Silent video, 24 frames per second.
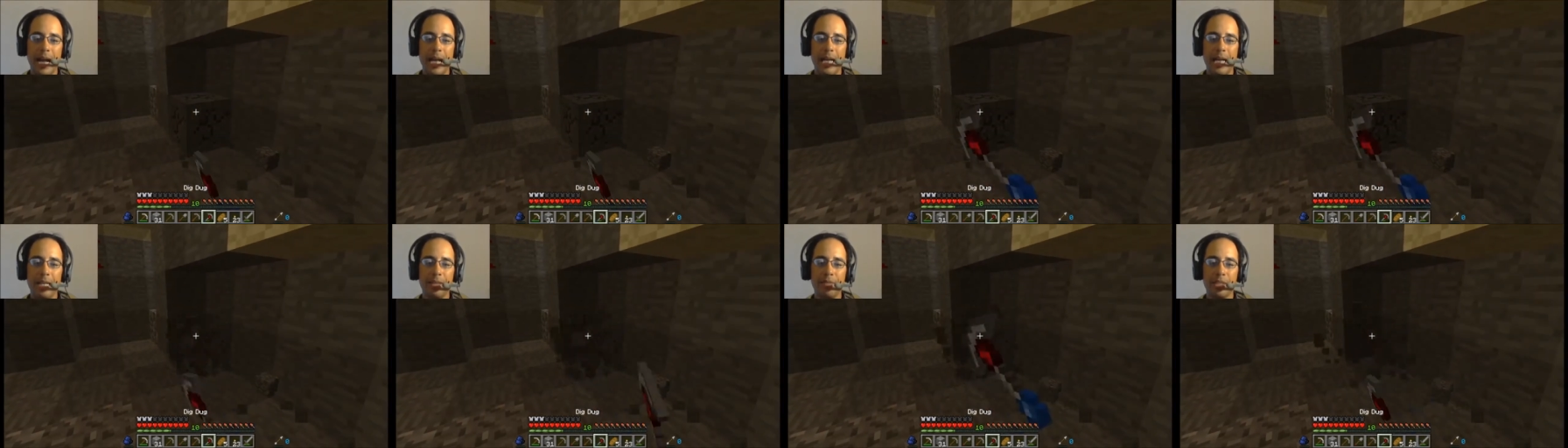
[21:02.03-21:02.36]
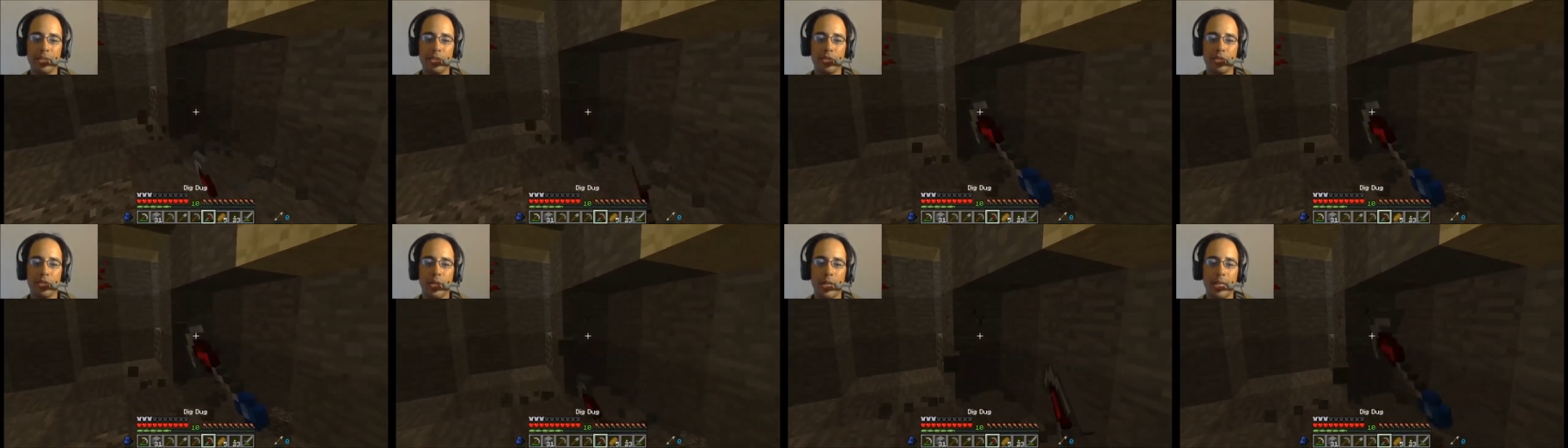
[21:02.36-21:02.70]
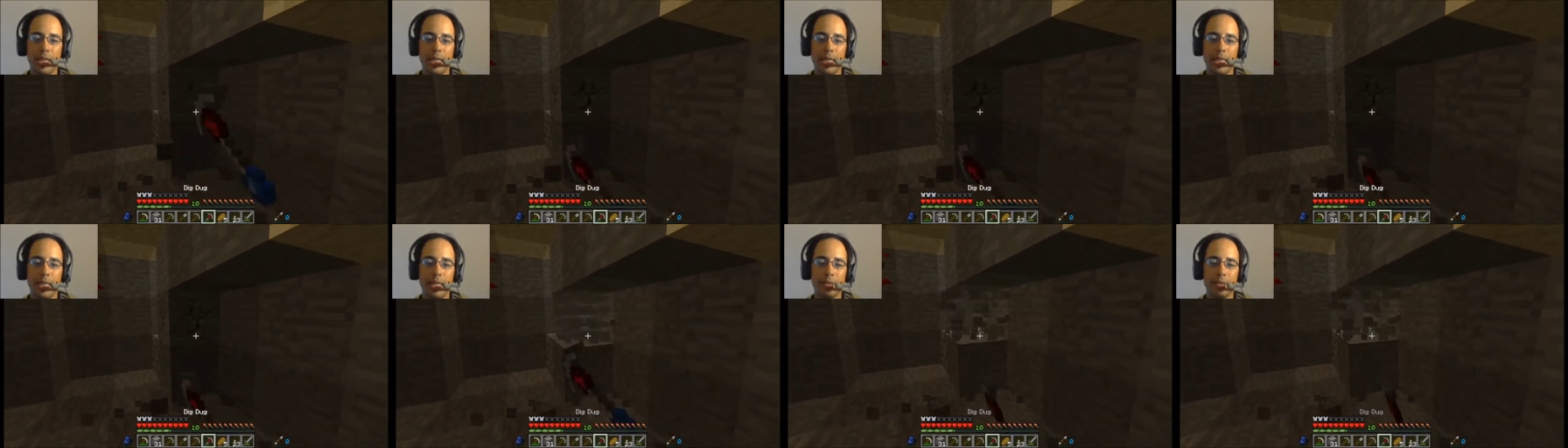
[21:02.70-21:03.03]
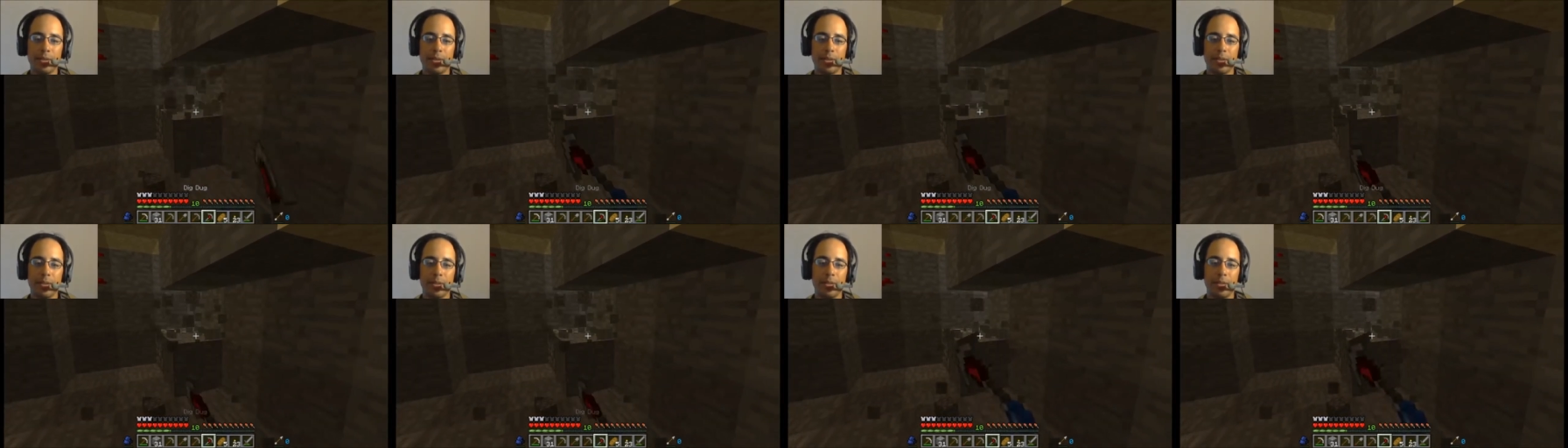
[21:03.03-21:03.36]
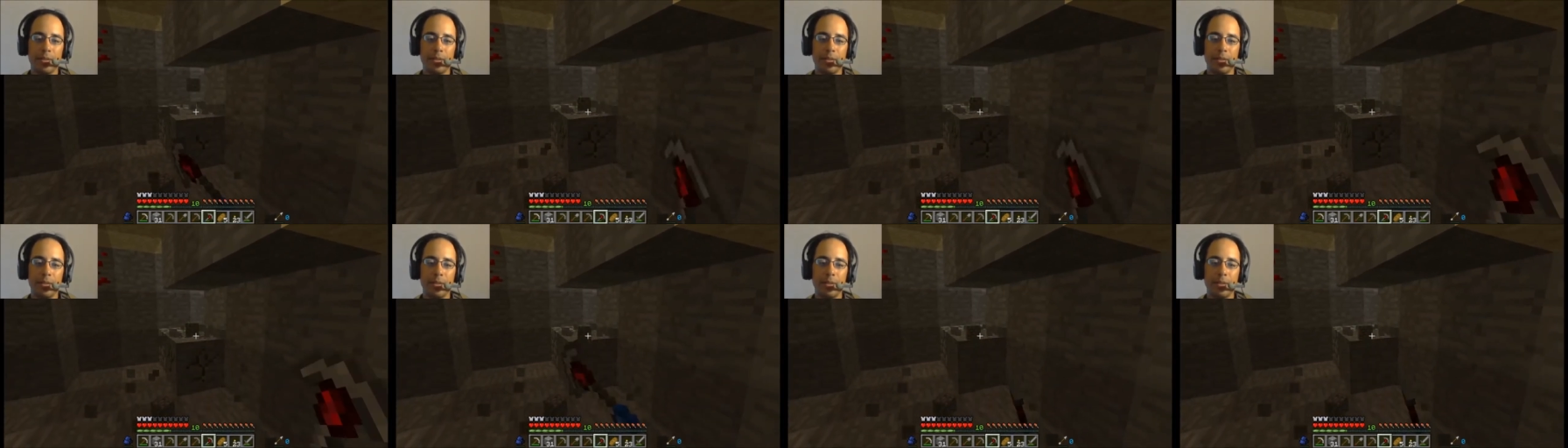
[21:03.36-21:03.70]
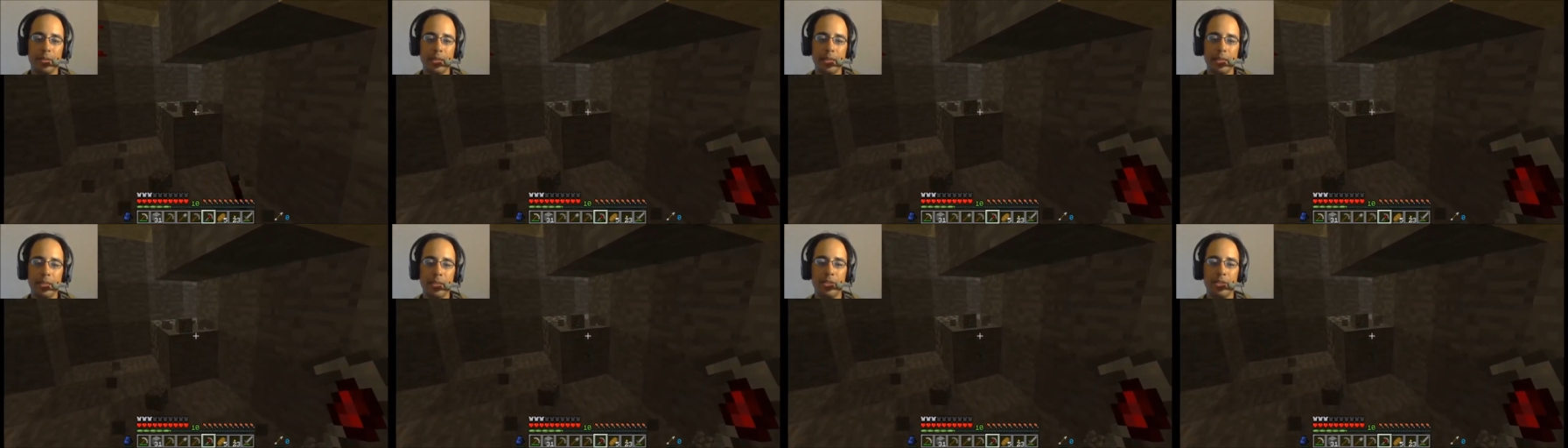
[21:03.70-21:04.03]
I have yet to try that out.
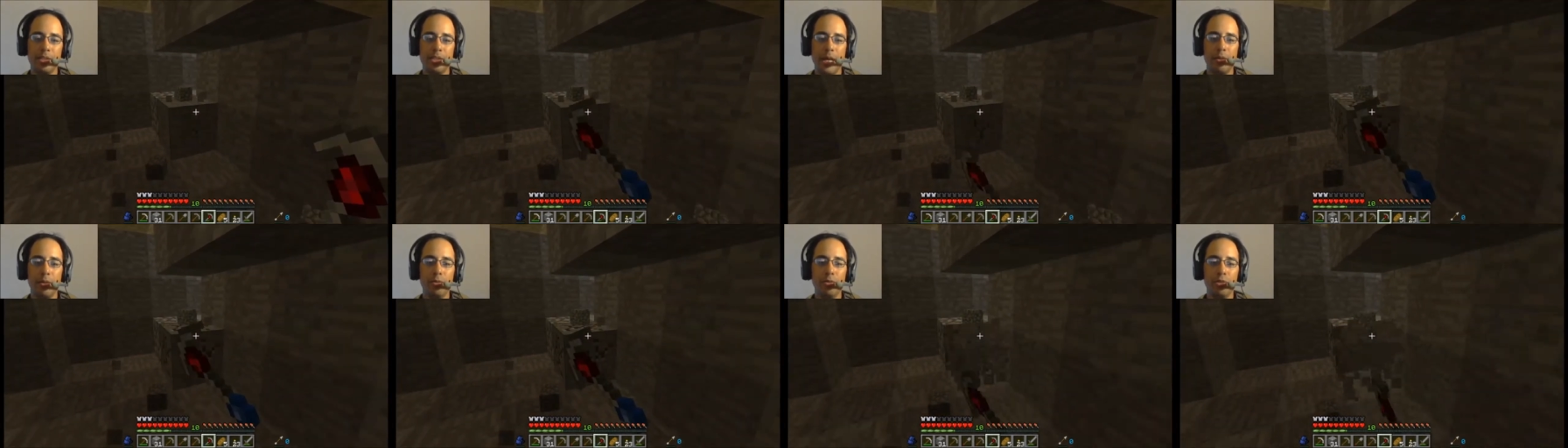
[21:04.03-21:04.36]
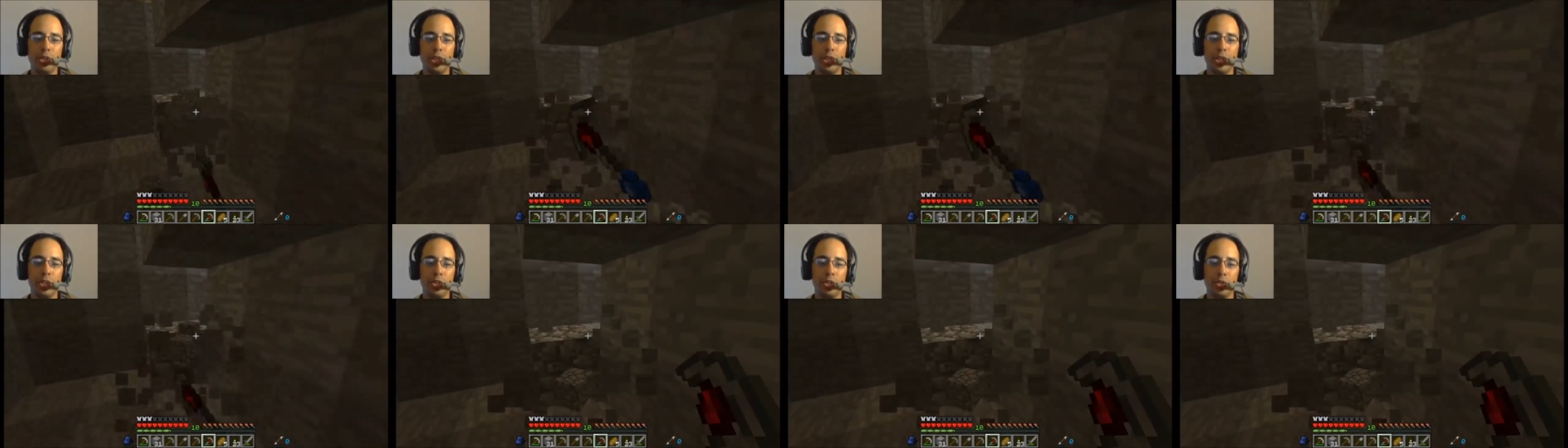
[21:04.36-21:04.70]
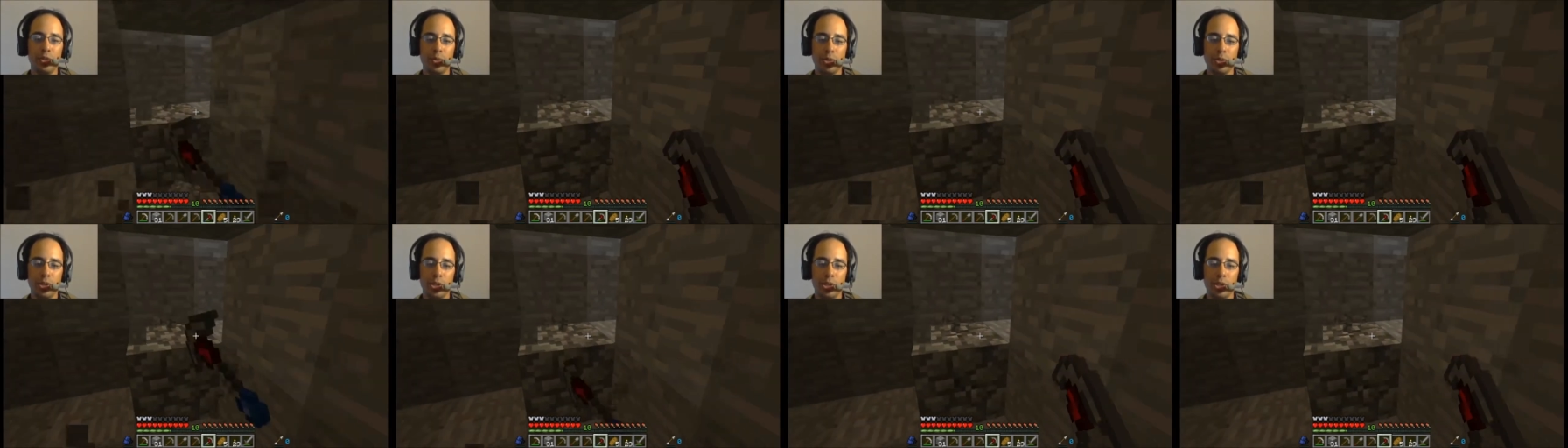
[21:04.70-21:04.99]
It sounds